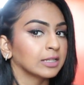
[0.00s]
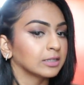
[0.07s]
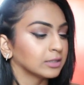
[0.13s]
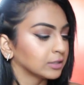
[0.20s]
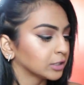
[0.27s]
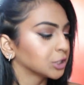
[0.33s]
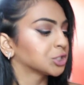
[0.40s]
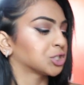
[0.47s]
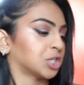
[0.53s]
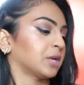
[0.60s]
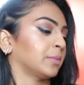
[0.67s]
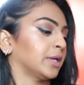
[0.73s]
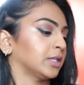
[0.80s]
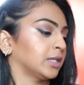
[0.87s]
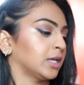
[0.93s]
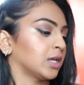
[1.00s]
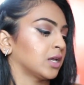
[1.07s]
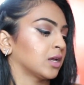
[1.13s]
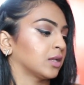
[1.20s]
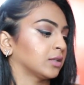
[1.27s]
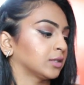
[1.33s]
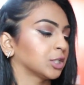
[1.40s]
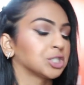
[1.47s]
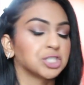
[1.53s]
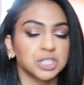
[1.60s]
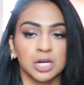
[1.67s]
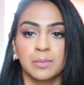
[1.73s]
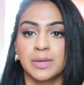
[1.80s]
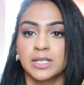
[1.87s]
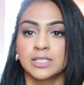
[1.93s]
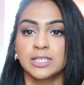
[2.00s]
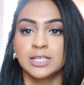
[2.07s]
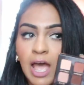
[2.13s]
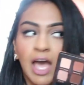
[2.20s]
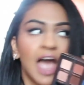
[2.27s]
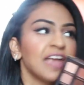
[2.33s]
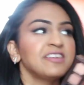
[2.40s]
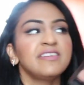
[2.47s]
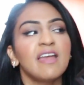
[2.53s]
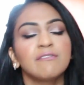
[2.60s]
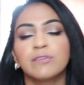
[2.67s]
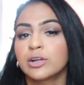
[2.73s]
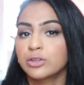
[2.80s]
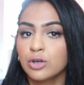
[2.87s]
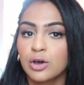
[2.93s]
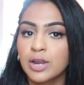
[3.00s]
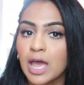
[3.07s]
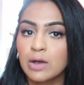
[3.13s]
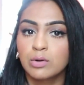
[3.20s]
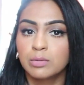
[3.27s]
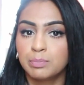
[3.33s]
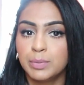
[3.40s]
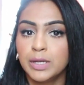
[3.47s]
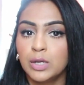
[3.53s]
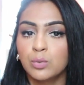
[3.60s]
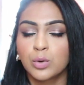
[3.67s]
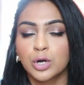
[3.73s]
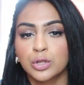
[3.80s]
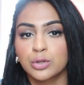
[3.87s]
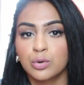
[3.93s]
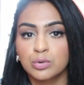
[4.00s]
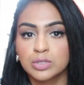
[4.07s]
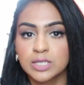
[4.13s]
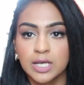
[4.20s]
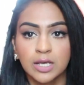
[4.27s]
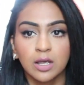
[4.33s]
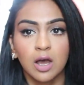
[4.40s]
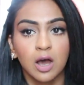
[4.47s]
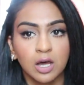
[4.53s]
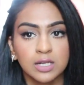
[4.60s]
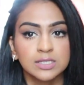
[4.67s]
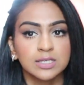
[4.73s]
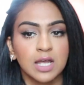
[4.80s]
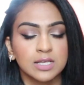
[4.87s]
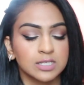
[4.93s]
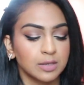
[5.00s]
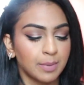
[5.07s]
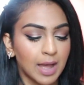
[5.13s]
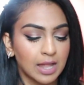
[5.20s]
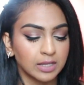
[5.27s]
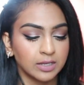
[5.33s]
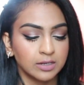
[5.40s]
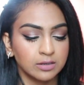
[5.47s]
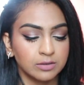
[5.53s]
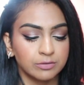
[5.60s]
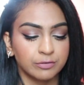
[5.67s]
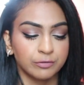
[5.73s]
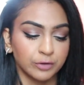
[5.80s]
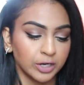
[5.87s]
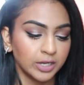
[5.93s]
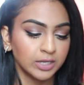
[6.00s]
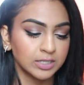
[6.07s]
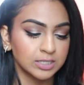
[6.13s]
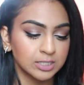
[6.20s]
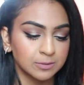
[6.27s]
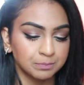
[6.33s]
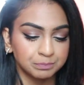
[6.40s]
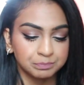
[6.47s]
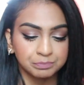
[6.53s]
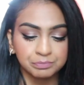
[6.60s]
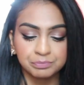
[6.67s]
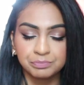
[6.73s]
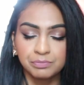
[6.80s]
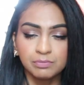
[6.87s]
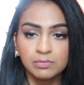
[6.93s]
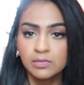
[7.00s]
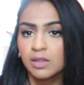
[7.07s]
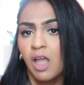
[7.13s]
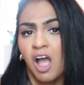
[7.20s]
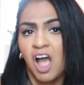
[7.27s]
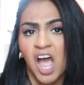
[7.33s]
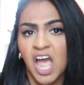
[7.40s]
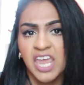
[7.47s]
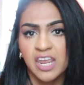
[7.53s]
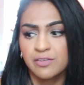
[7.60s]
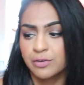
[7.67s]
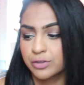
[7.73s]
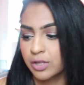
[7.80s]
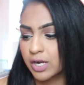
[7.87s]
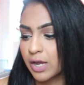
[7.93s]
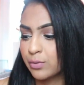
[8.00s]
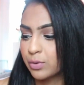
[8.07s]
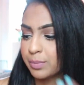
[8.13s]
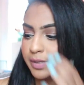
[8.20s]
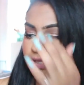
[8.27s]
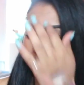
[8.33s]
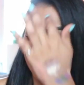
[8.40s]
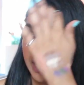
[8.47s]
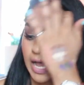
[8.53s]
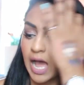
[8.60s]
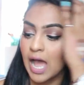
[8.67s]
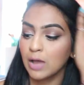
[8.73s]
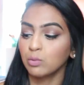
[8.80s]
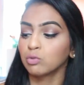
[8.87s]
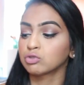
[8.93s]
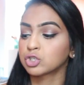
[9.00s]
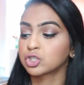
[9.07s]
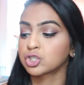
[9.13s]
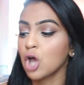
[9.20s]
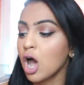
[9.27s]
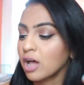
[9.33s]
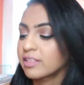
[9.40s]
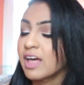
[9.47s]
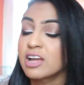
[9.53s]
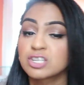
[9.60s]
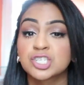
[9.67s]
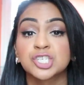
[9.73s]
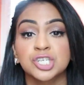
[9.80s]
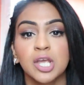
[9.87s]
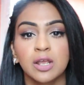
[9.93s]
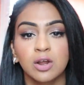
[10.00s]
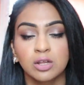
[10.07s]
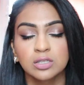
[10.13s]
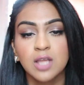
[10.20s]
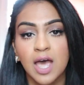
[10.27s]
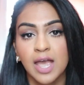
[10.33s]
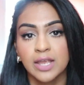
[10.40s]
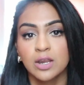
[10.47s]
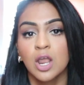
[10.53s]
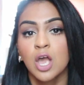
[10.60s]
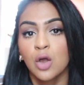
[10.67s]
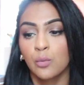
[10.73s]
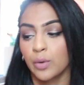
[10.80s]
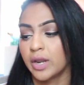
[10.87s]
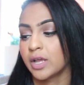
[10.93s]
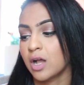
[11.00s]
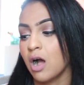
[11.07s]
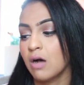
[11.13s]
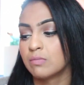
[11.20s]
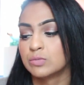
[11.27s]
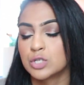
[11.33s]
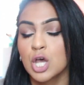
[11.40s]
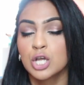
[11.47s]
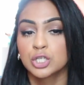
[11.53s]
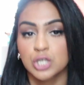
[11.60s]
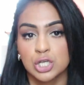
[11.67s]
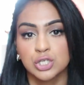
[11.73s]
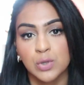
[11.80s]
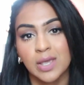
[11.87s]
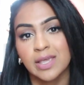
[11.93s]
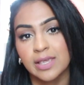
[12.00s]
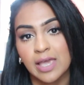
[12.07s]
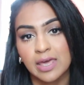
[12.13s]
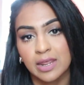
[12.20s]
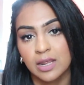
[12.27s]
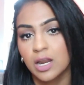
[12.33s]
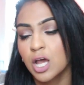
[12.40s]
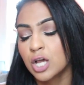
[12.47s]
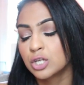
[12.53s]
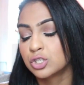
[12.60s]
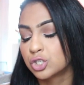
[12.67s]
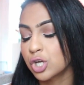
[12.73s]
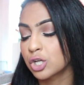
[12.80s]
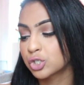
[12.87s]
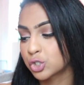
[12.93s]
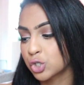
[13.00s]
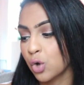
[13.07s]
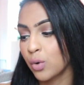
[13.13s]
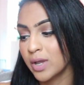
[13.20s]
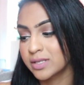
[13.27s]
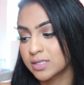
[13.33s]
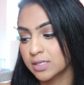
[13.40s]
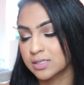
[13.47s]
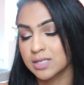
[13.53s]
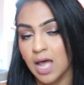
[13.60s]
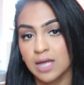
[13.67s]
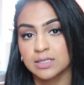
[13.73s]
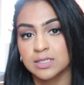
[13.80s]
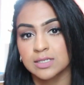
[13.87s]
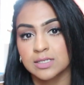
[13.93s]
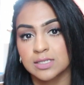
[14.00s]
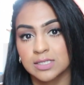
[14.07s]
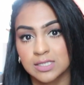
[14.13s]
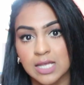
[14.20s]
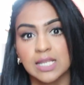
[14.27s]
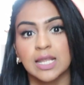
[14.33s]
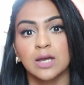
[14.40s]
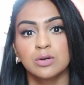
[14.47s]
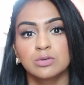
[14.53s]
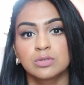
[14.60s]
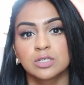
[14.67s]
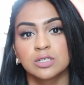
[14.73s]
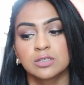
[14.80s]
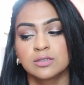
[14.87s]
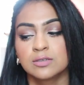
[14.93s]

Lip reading: Legitimately. I never thought I would be one of those like Anastasia palette freaks. I never thought I would be like, I will stalk that shit online when it comes just so I can get it, just so it does not sell out.